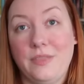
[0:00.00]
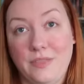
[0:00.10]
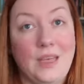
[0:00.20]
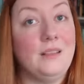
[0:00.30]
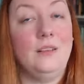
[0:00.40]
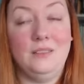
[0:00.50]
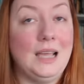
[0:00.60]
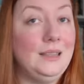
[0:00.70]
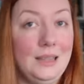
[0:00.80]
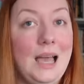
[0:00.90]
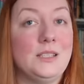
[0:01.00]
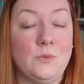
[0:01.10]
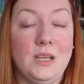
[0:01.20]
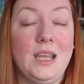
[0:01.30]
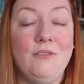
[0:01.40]
the, like
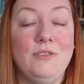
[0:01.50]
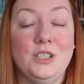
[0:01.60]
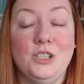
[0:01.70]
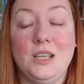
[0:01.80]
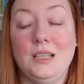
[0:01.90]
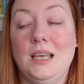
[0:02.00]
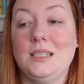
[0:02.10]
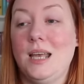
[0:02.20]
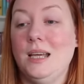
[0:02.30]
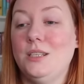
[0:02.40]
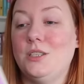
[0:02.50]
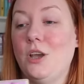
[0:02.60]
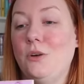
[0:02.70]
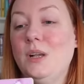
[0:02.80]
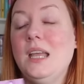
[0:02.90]
last week i finished it last night
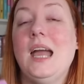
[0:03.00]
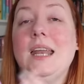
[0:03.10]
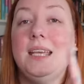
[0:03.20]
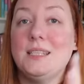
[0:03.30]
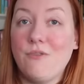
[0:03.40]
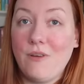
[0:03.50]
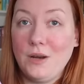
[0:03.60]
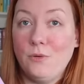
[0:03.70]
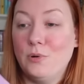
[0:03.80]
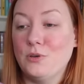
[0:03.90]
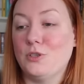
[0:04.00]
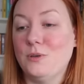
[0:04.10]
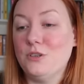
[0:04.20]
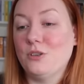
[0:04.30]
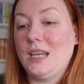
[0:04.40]
so and it is a final book so
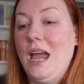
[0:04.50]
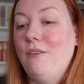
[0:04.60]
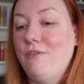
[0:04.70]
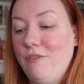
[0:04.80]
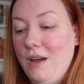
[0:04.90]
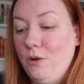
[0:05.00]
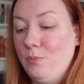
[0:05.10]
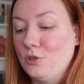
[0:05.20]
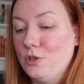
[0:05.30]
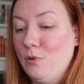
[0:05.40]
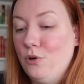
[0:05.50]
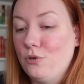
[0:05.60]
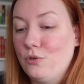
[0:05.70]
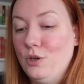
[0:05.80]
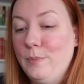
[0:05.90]
it does count for final book
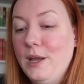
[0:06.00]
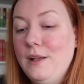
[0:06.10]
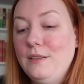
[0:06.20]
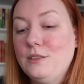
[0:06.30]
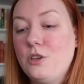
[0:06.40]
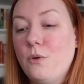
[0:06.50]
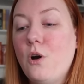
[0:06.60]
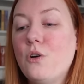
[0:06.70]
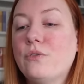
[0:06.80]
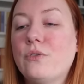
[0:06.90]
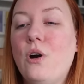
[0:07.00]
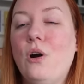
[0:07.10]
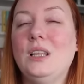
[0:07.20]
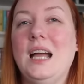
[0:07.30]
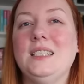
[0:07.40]
support group so
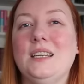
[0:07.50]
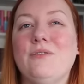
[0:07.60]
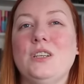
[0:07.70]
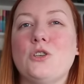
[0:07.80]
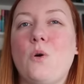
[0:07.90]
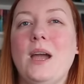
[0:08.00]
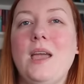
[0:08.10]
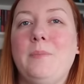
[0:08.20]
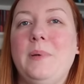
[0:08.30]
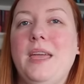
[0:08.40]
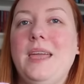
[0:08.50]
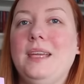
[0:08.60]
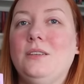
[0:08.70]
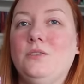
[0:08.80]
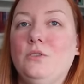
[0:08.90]
overall i did finish quite a bit
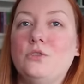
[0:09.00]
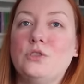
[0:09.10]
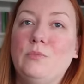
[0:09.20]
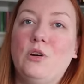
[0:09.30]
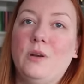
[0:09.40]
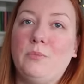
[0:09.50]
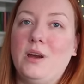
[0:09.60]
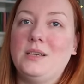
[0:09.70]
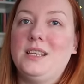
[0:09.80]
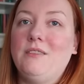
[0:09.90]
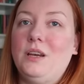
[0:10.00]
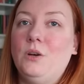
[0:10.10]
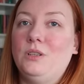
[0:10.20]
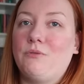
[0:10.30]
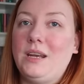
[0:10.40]
it looks more impressive i
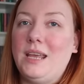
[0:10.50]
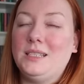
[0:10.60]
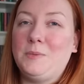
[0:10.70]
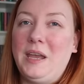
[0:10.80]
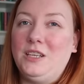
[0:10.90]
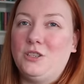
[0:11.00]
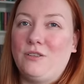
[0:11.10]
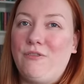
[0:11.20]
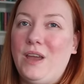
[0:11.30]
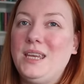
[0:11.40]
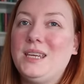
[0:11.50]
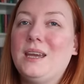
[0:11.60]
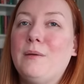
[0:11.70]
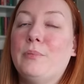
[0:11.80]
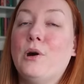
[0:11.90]
only read 80 pages of
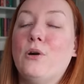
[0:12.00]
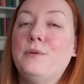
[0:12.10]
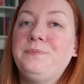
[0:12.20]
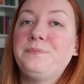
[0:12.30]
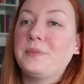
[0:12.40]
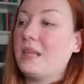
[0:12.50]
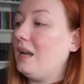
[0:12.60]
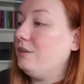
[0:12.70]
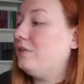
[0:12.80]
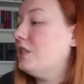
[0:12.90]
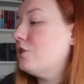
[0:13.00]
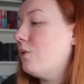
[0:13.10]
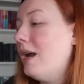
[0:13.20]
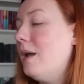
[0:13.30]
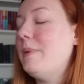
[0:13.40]
fake but I finished
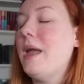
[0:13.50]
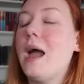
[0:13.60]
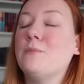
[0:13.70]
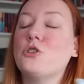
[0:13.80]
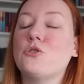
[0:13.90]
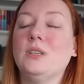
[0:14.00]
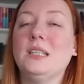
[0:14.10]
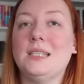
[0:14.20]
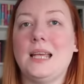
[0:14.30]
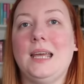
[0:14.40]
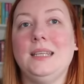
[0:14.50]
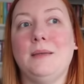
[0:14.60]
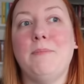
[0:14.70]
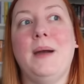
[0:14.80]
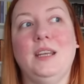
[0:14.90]
quite a bit. I'm just really sad I
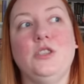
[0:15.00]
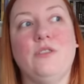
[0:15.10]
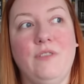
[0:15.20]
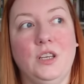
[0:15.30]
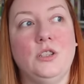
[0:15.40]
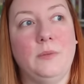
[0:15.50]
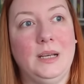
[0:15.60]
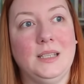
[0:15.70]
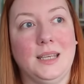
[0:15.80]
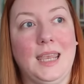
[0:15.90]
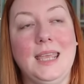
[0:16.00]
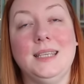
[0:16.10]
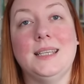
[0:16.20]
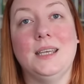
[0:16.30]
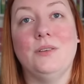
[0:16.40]
didn't manage to finish the Madison
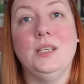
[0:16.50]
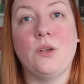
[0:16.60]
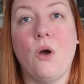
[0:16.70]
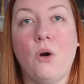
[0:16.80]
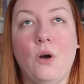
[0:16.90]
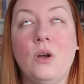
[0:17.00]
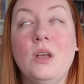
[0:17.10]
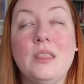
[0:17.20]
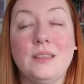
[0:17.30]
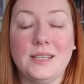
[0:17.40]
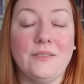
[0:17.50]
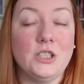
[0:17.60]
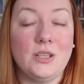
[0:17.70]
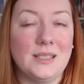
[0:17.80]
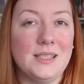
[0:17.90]
Kate series or the
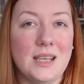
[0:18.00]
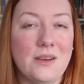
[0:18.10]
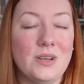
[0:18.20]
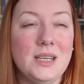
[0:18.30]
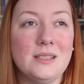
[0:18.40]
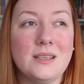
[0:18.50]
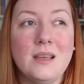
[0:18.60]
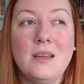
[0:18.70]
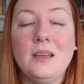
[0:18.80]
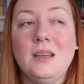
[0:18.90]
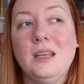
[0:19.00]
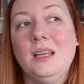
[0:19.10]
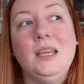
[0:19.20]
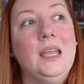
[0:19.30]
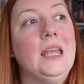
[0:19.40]
Savage Land series
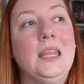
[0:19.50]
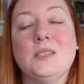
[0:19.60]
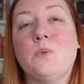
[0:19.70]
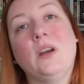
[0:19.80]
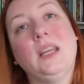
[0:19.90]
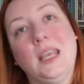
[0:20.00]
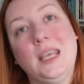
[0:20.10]
it is what it